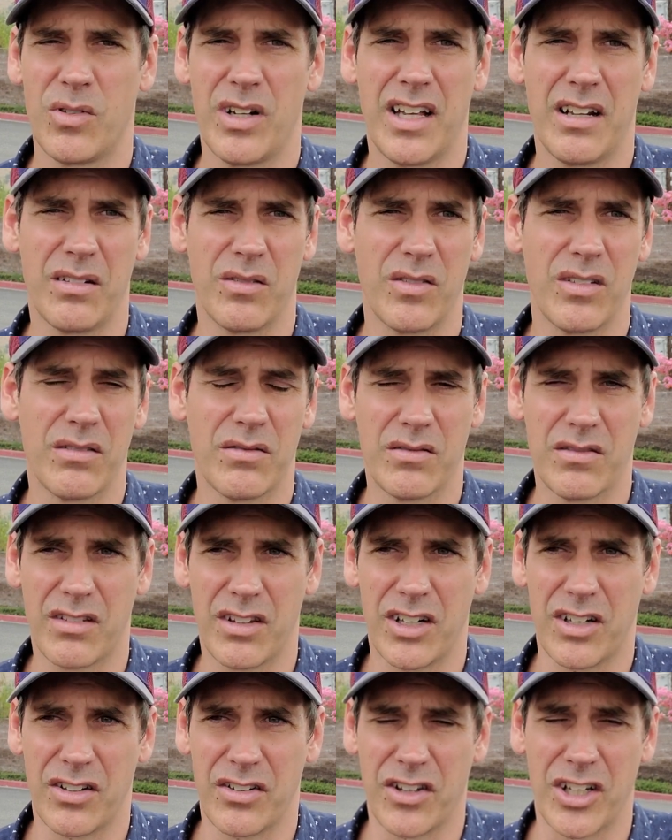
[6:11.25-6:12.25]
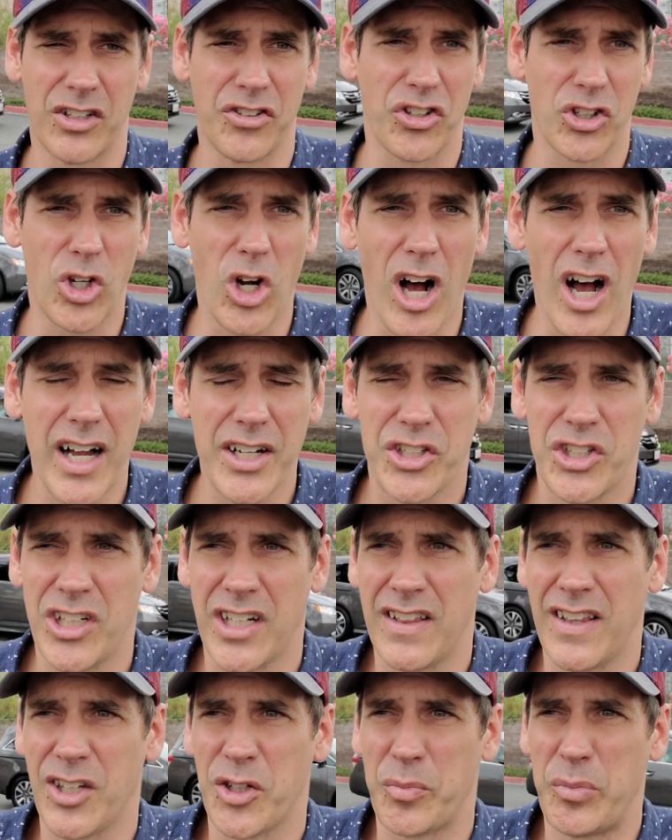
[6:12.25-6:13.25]
And there's a
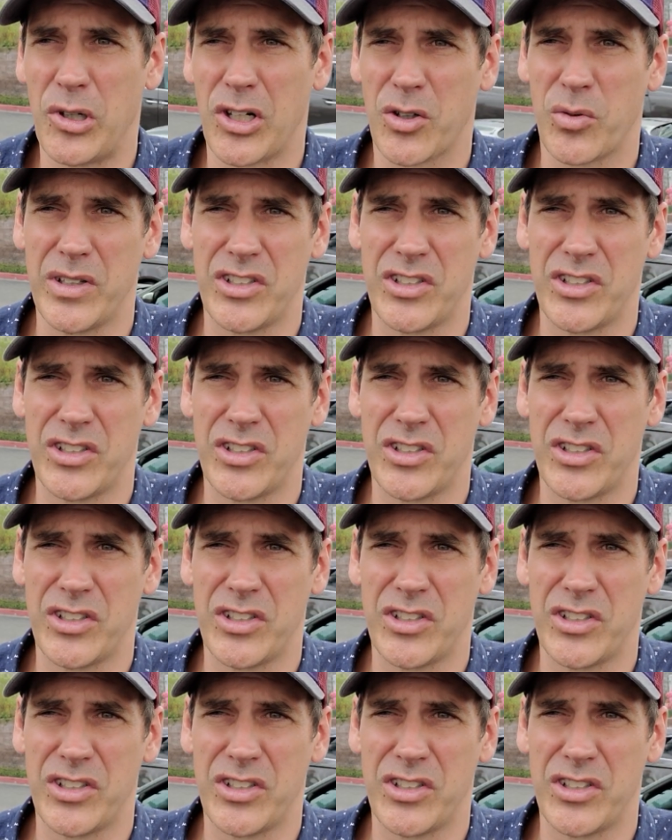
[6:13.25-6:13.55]
caution in this book,